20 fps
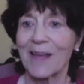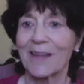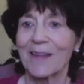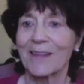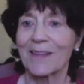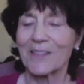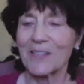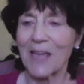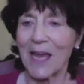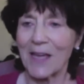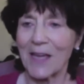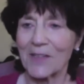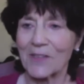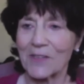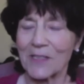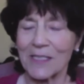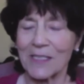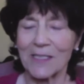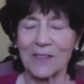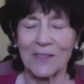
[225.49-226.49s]
This
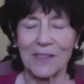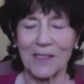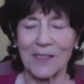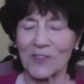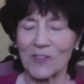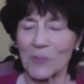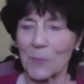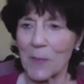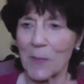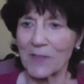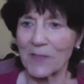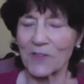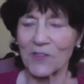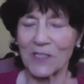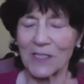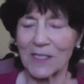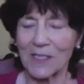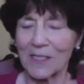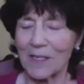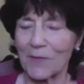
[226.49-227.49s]
has is an expense
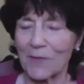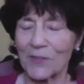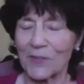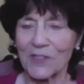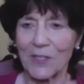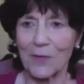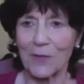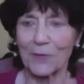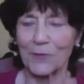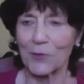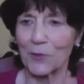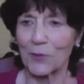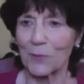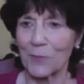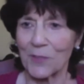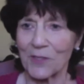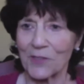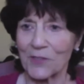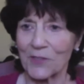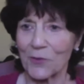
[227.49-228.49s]
in and of itself to
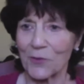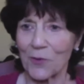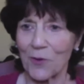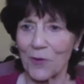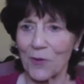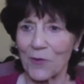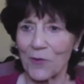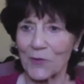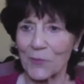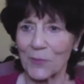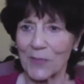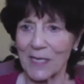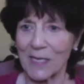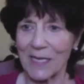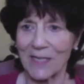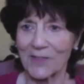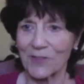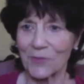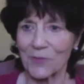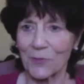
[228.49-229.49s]
administer all those
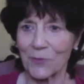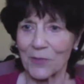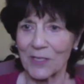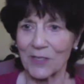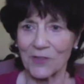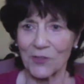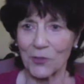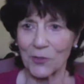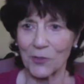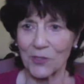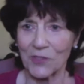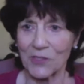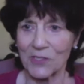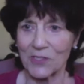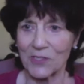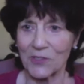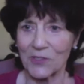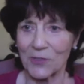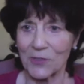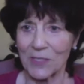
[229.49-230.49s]
plans through the insurance
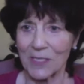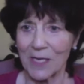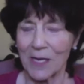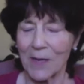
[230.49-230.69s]
industry,